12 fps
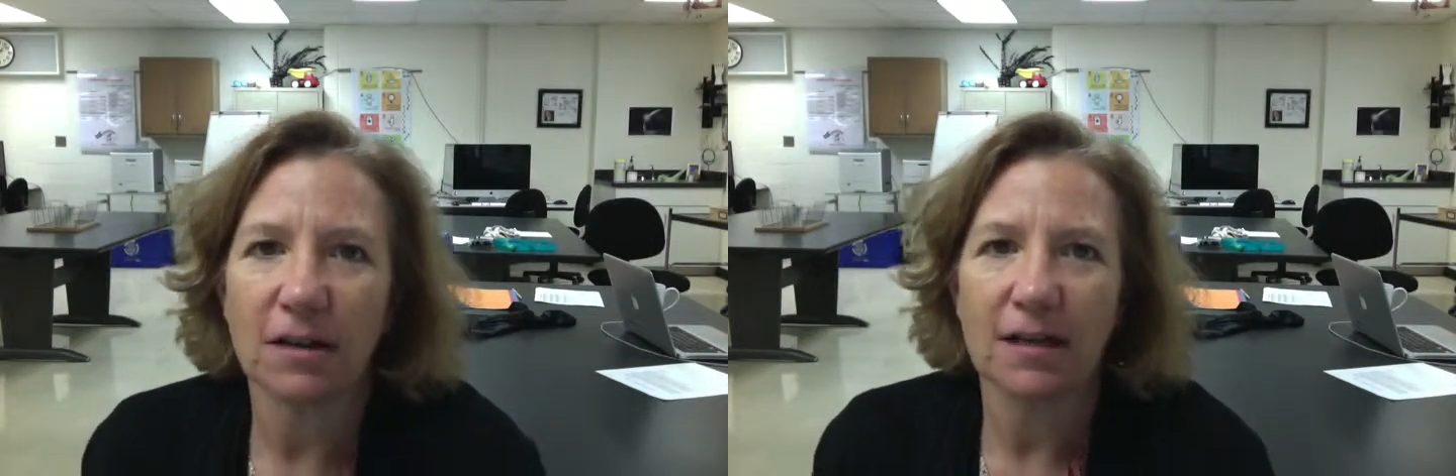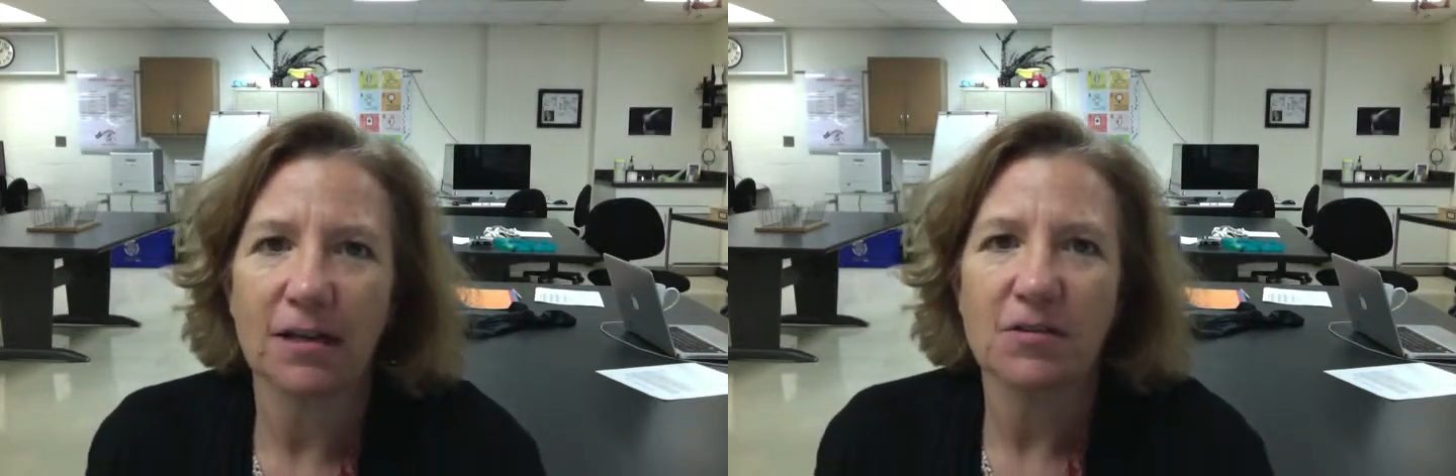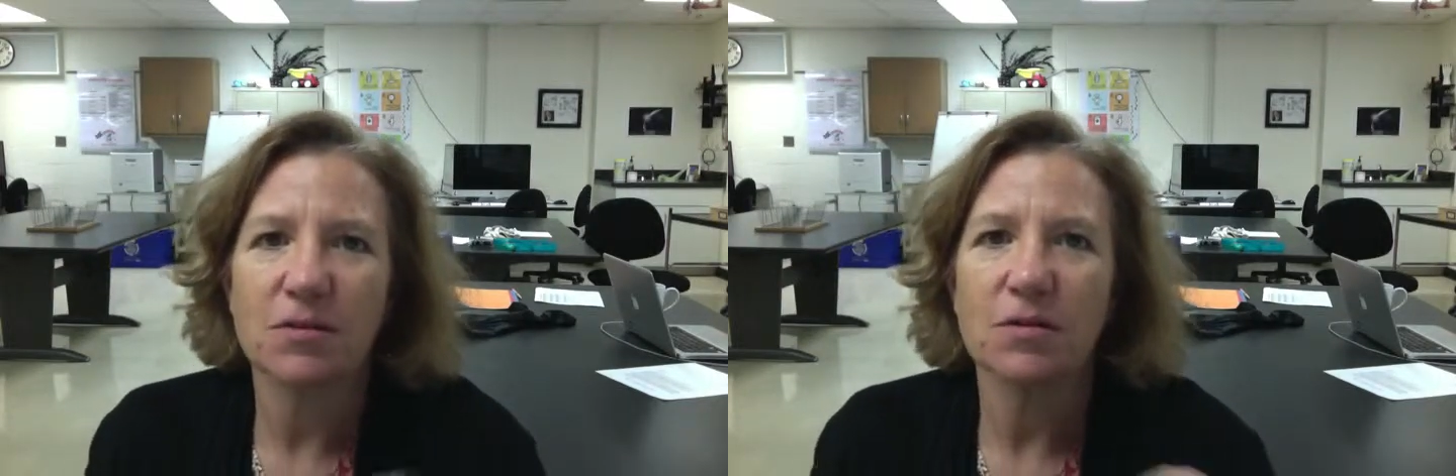I
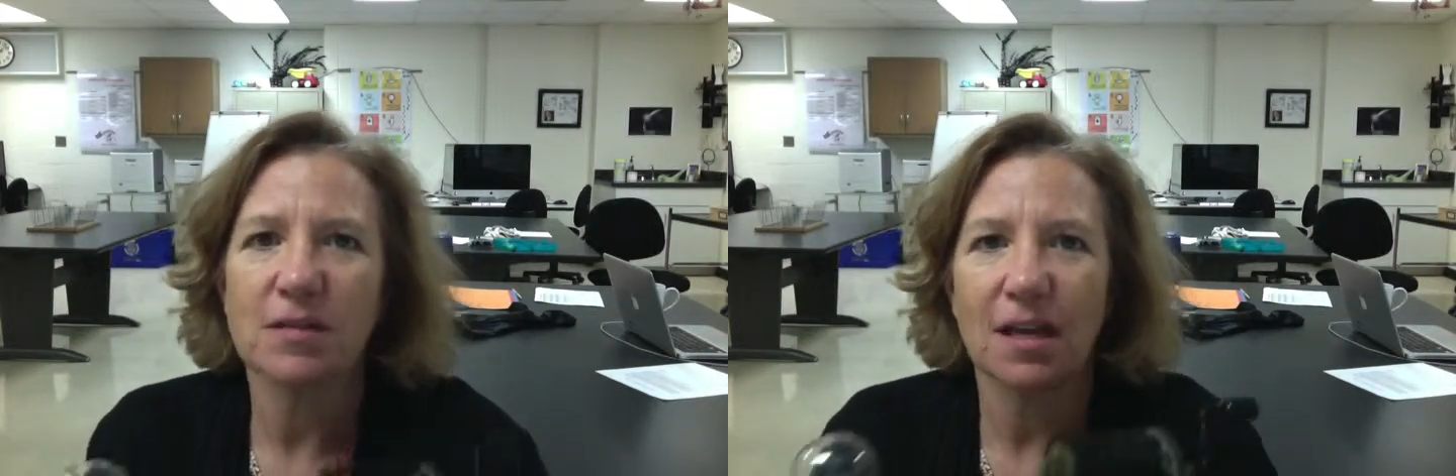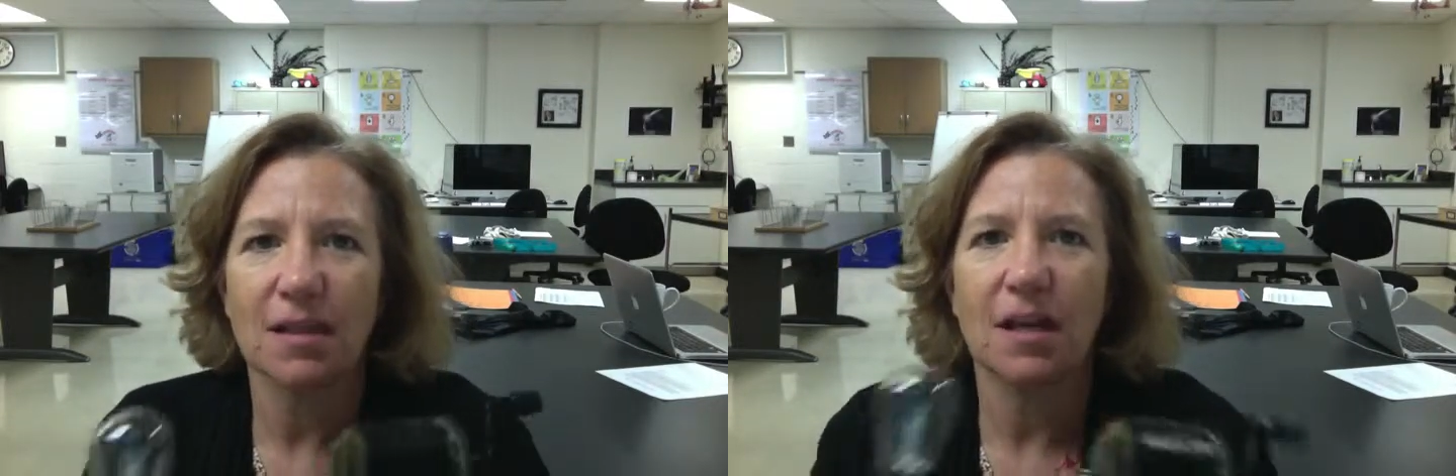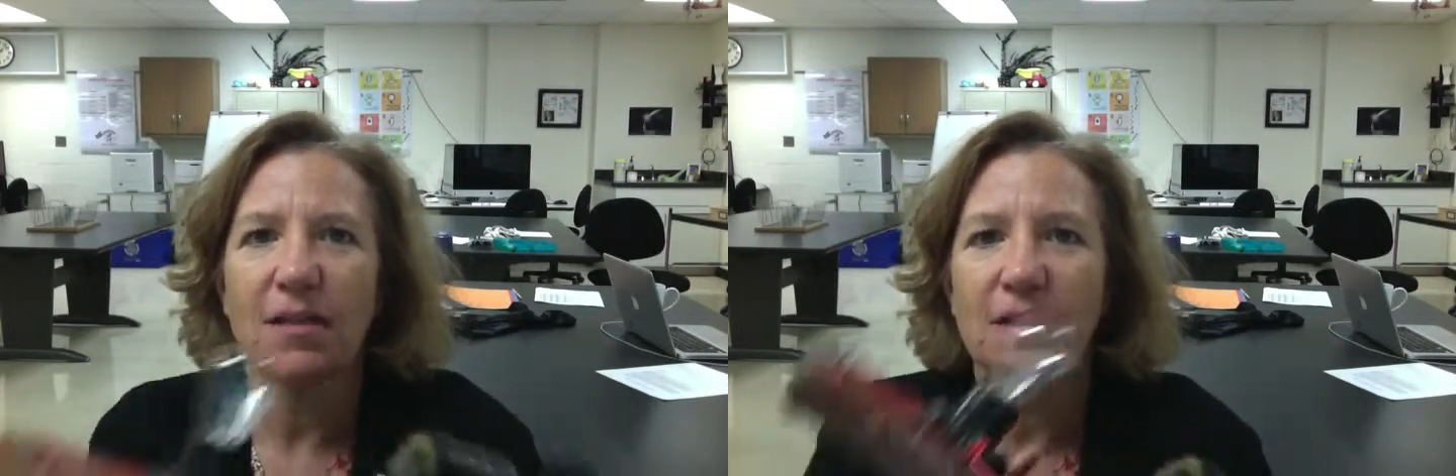also
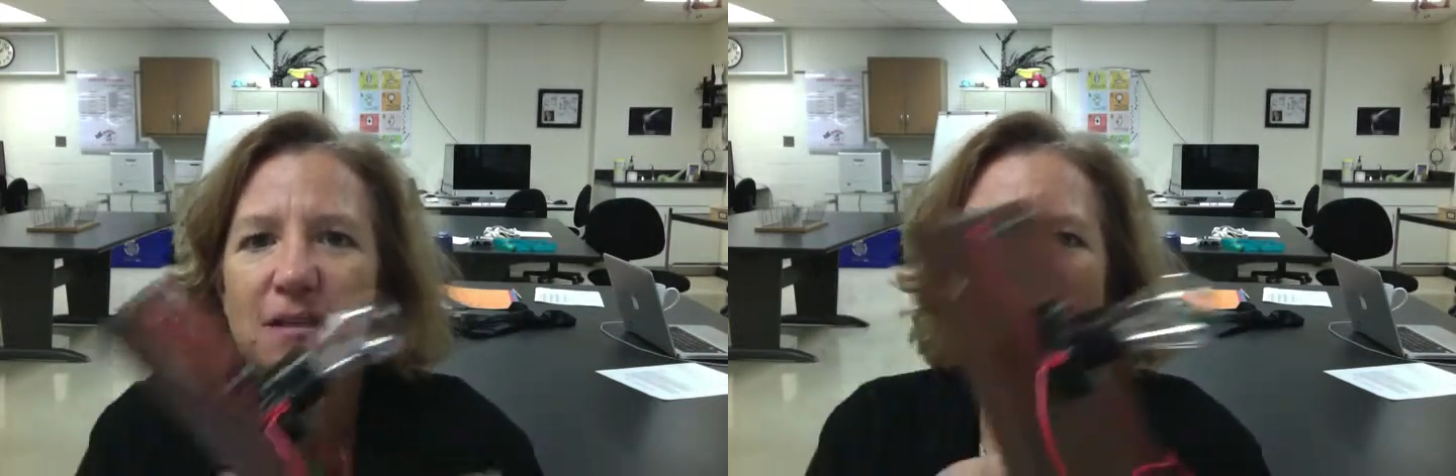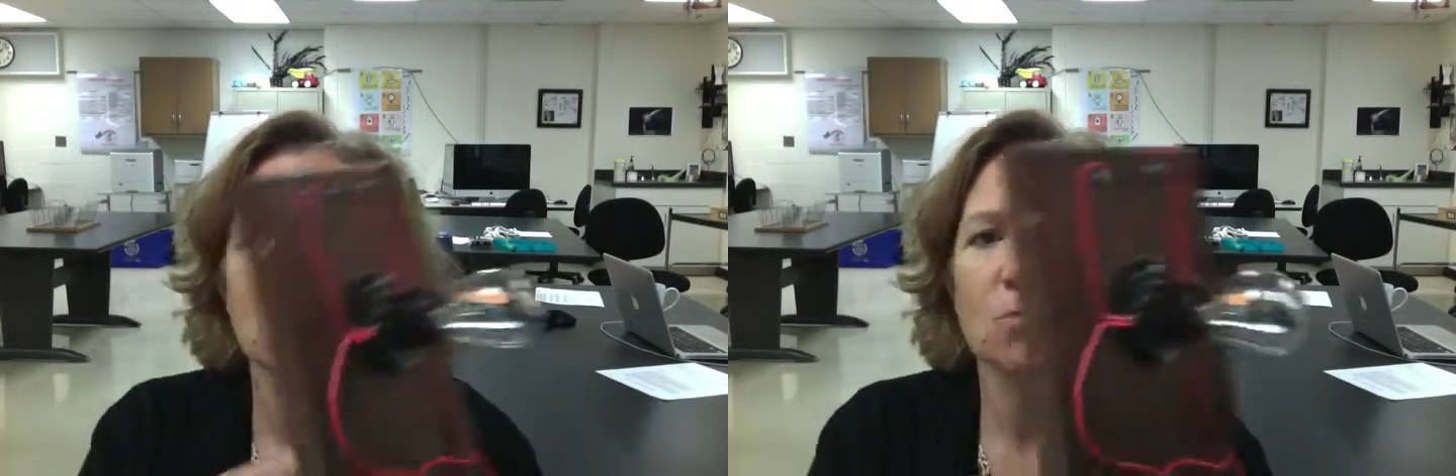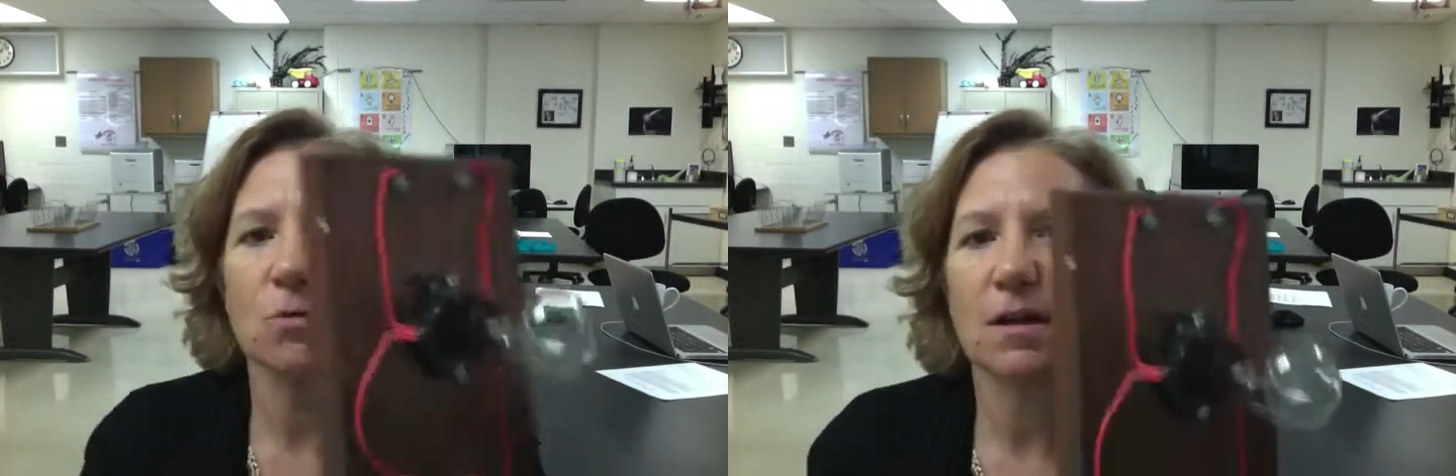said that this
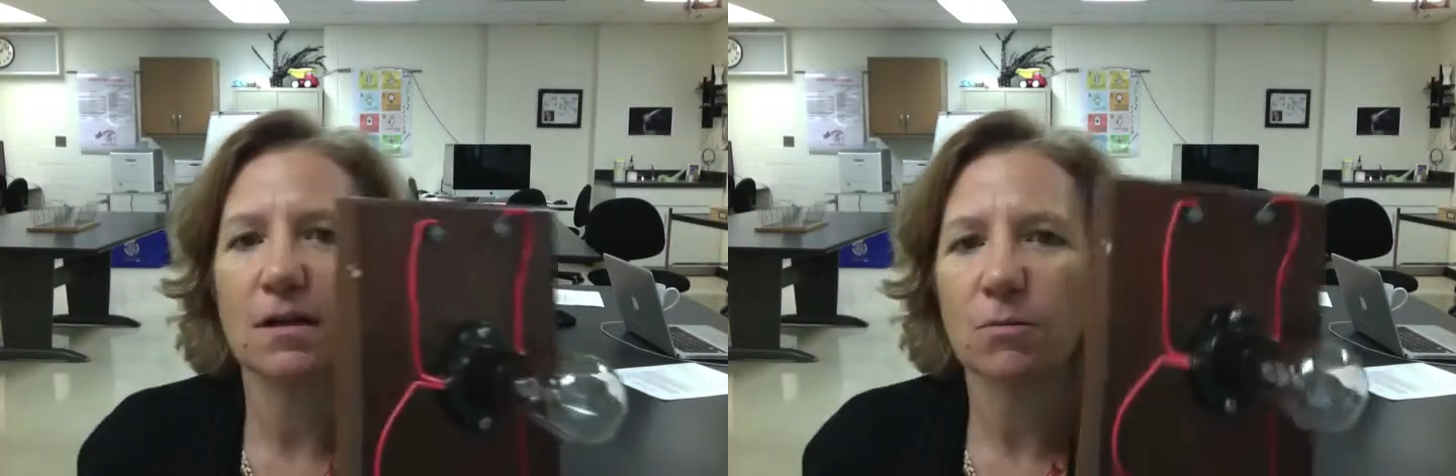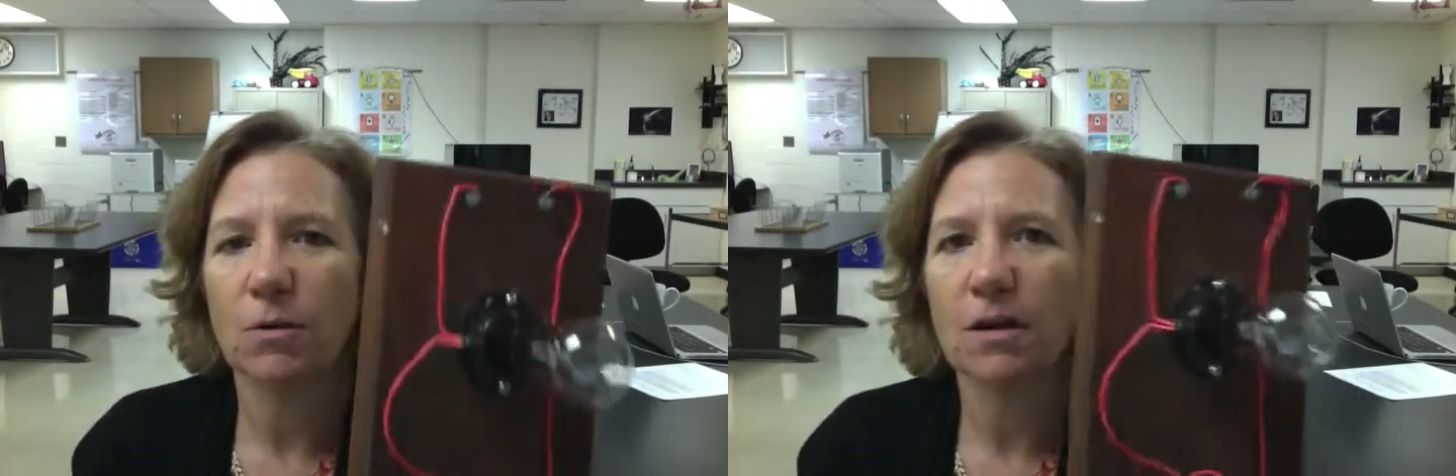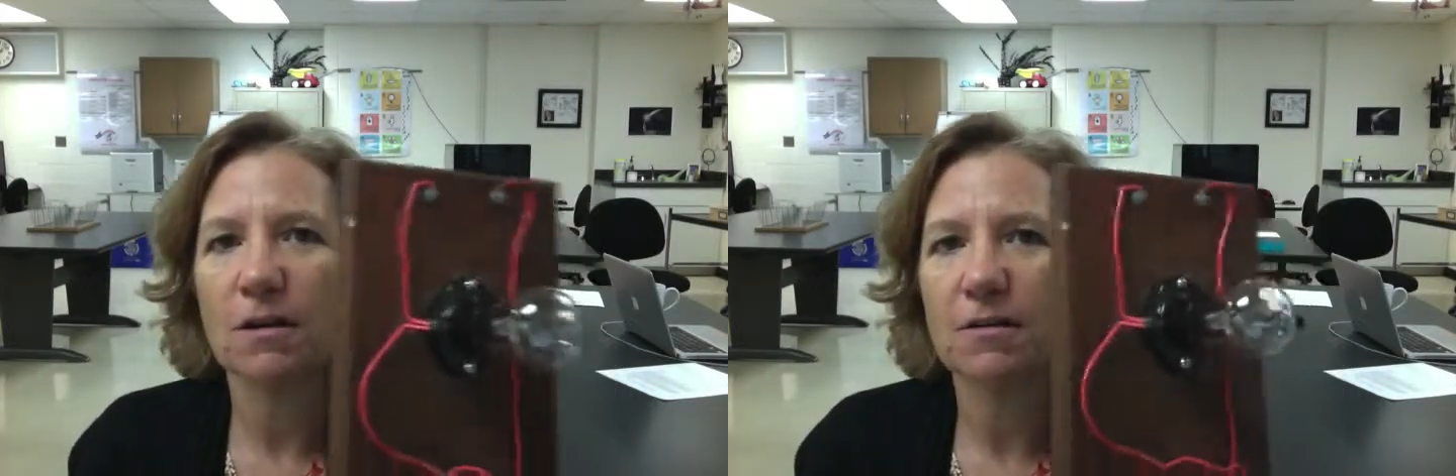is one
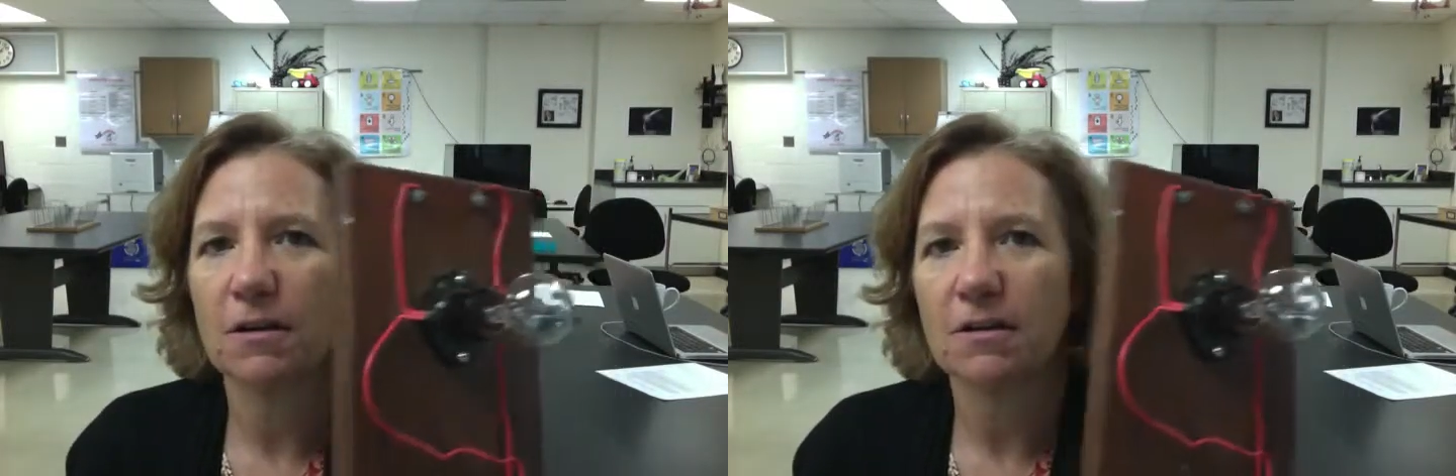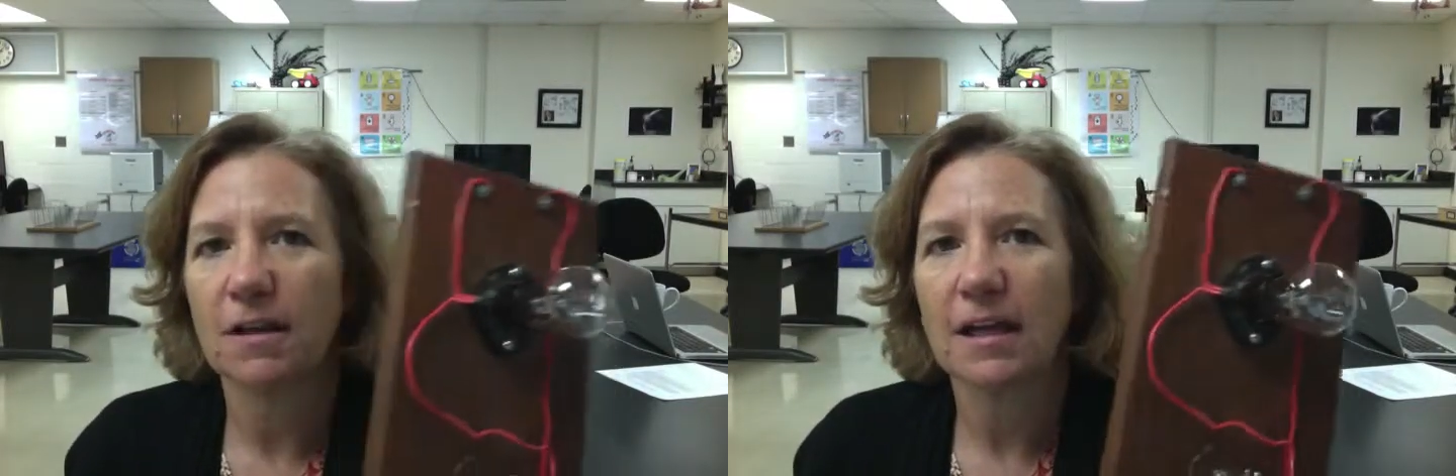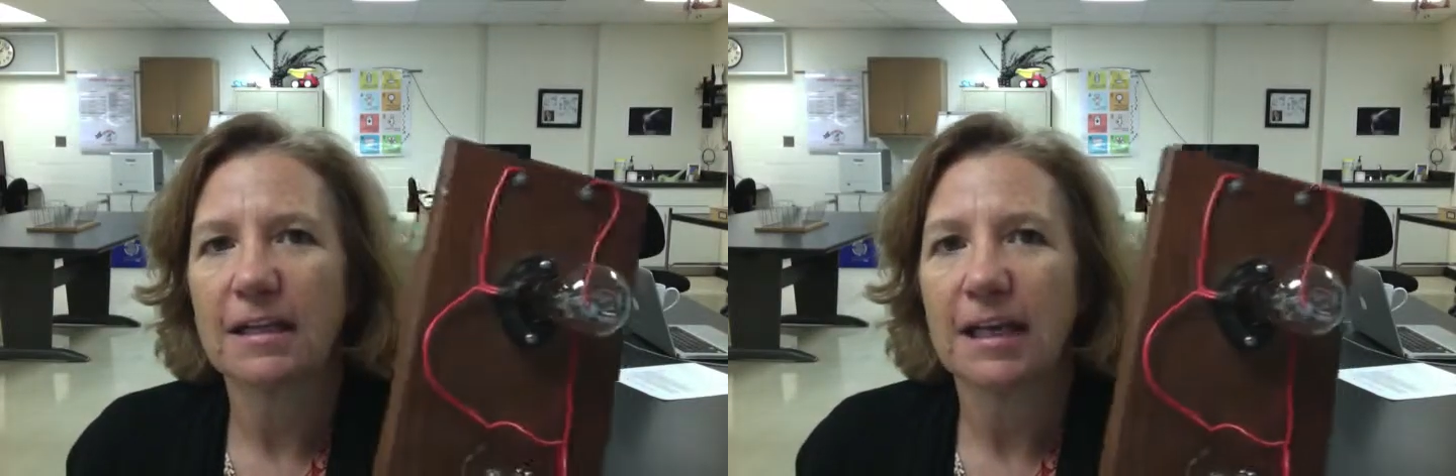where they're like,